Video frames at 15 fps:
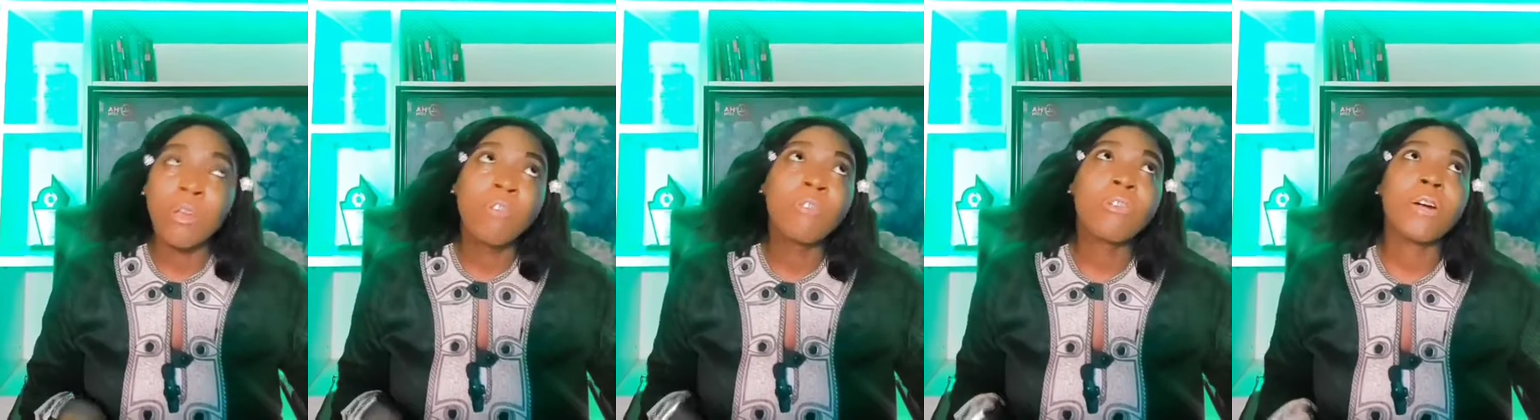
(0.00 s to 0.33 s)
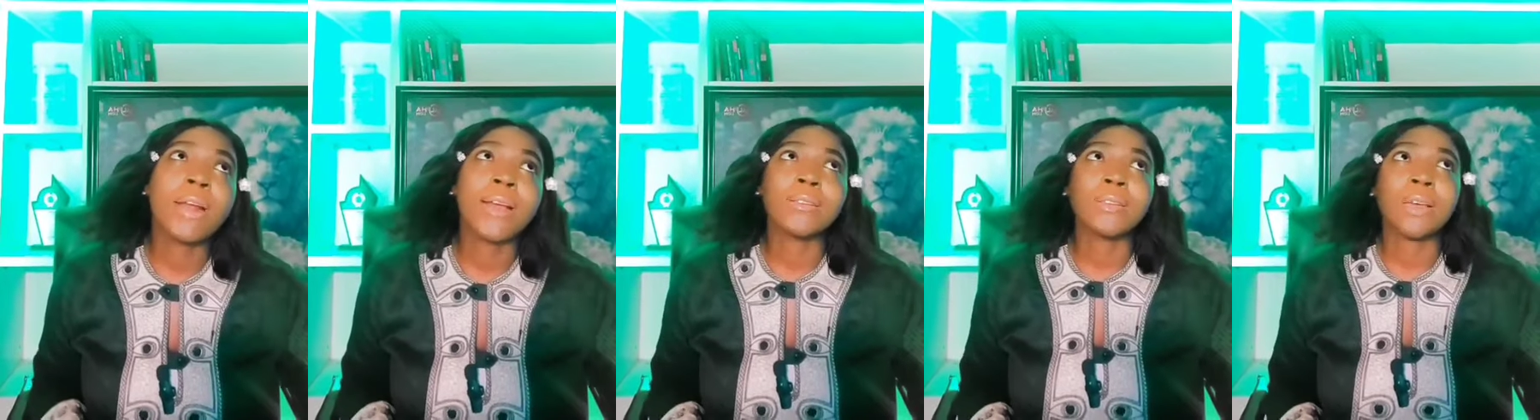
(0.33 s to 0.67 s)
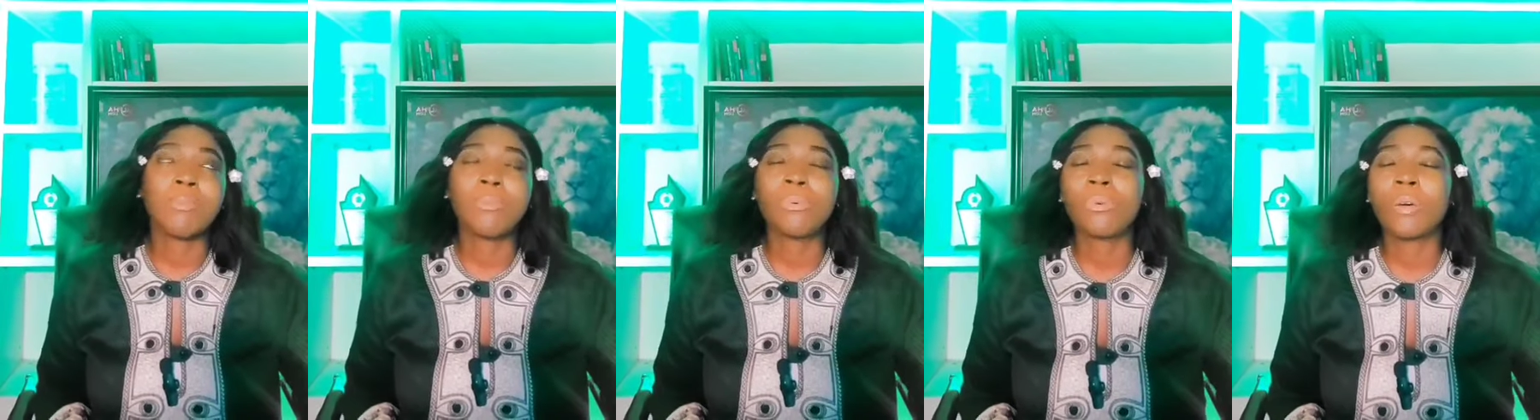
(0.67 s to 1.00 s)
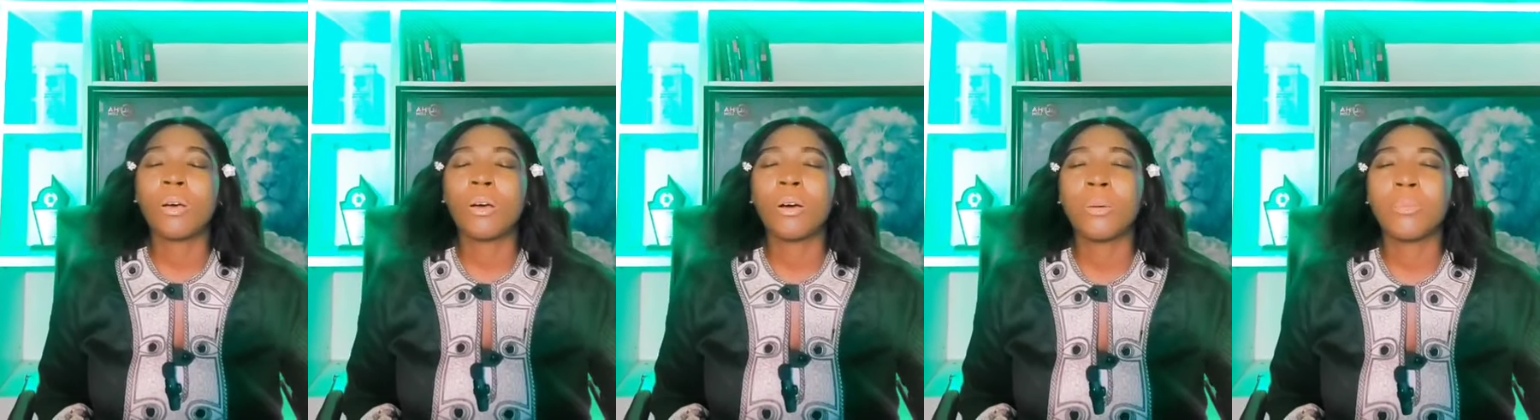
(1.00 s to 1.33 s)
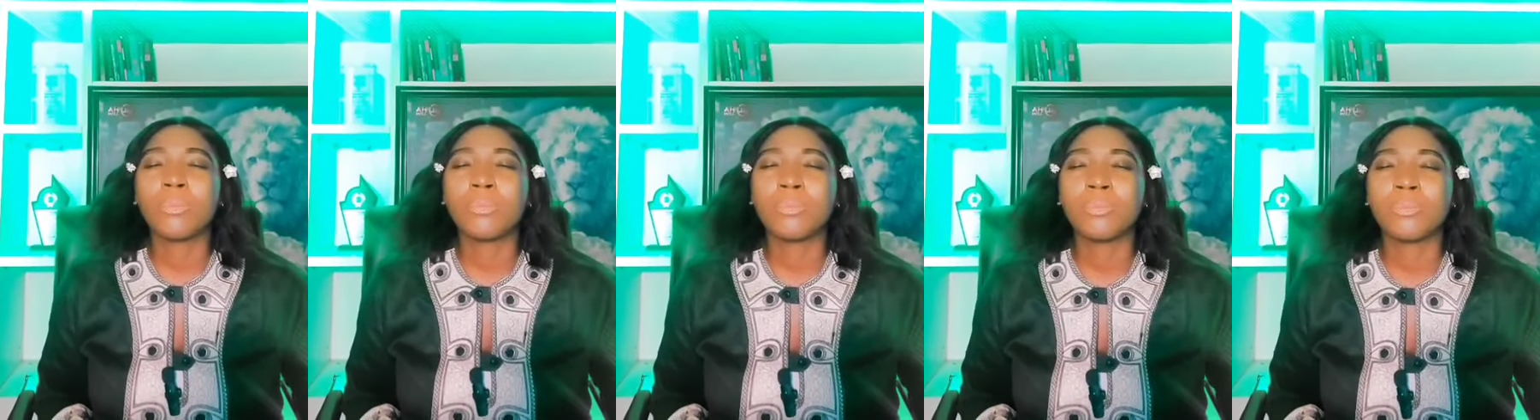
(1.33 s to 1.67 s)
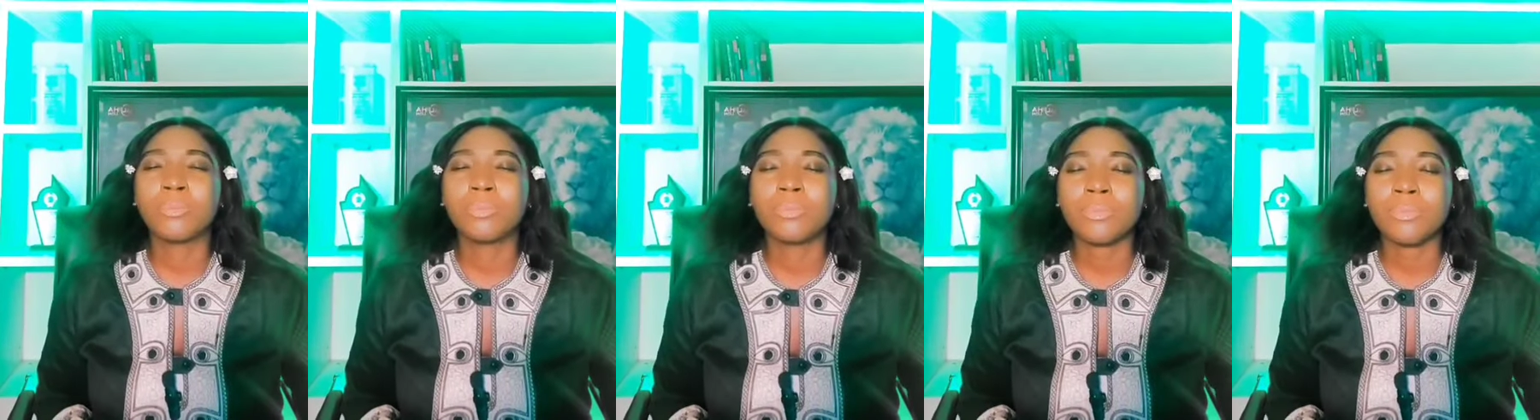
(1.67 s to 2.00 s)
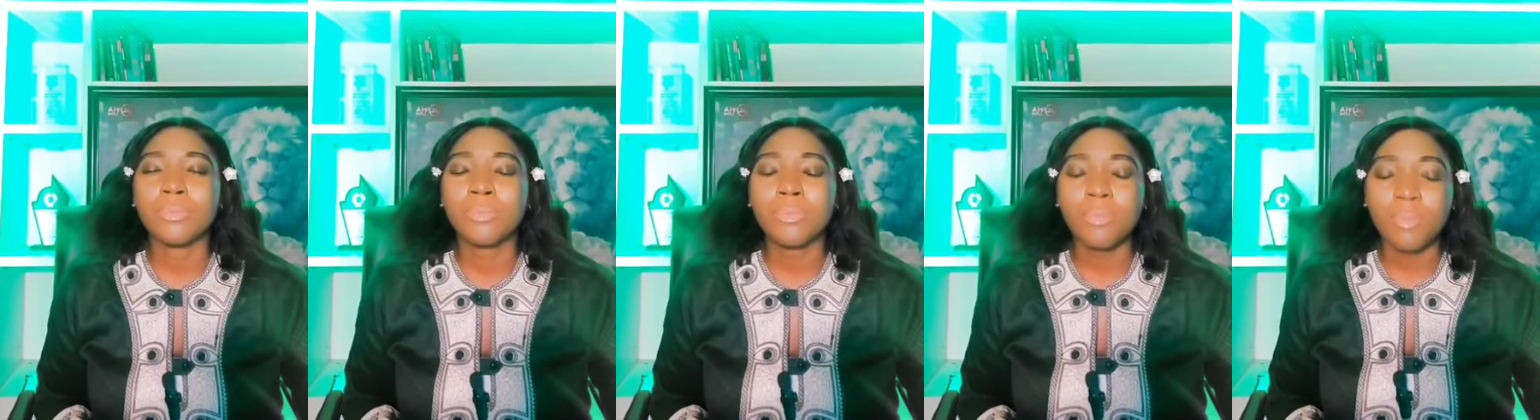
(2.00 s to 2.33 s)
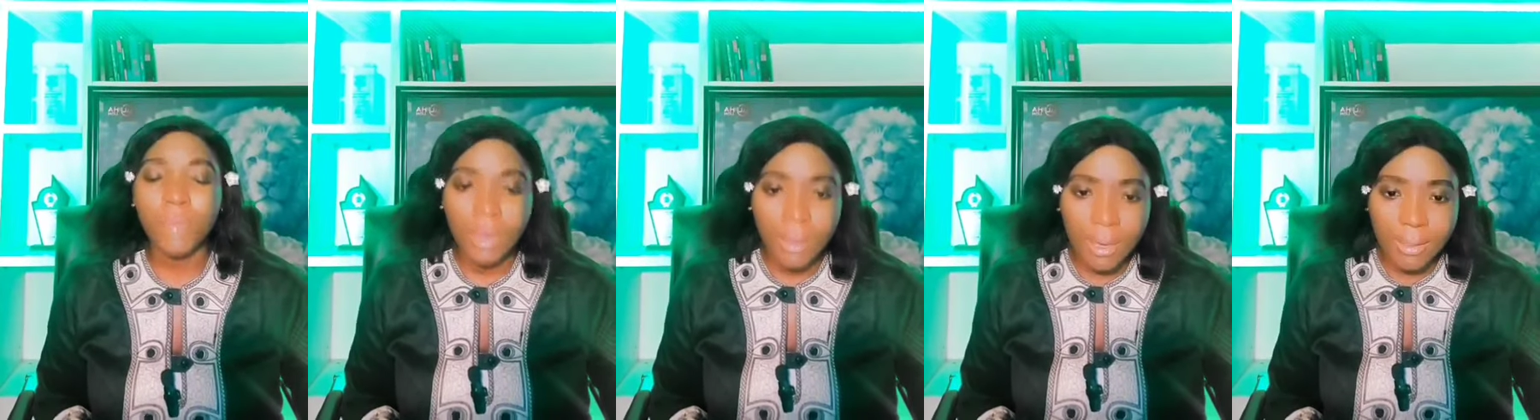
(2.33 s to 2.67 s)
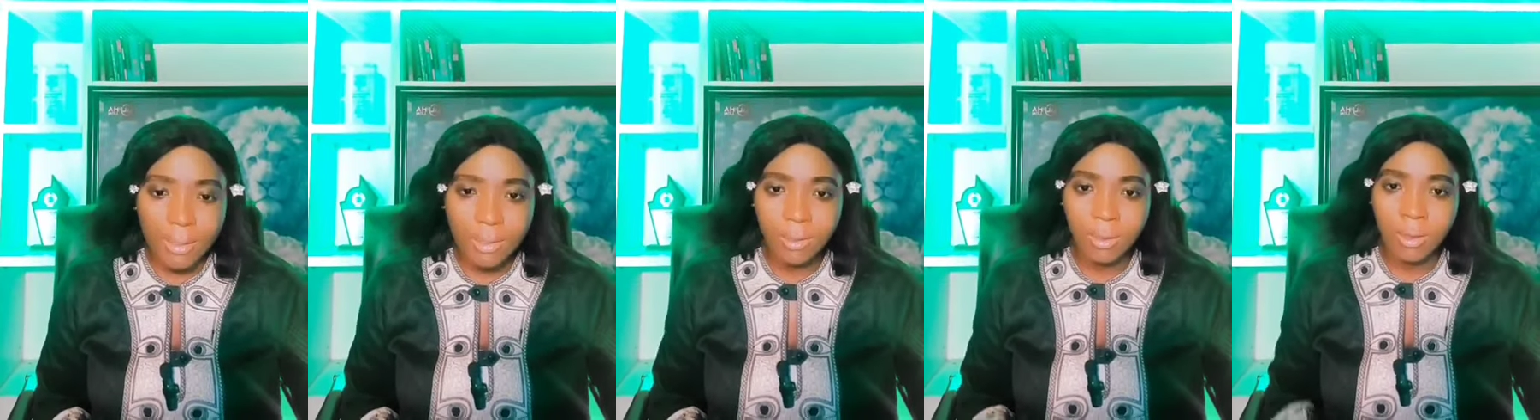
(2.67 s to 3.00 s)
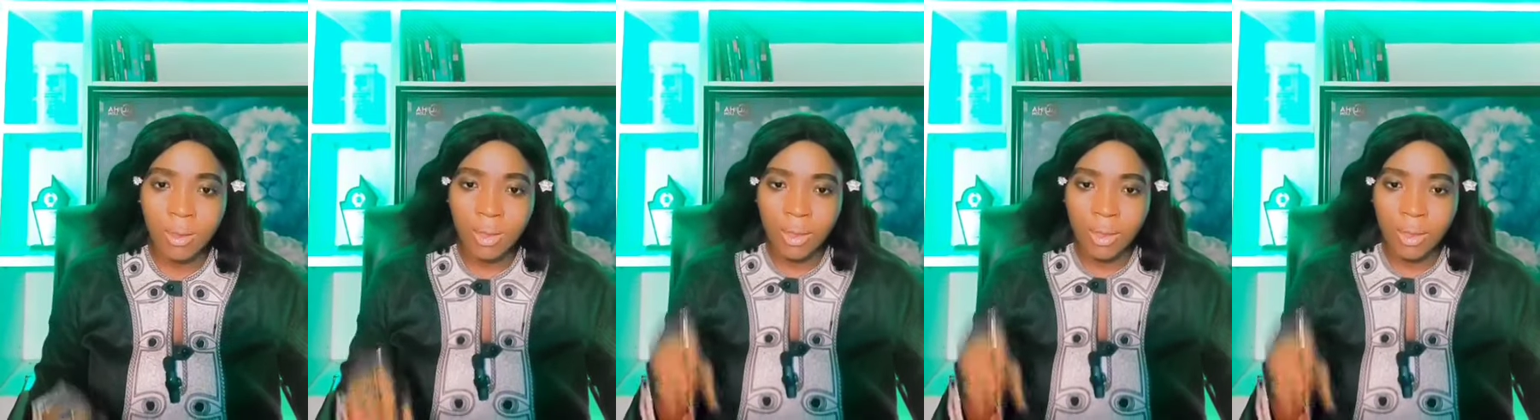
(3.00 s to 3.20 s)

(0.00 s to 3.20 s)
For example, let's see.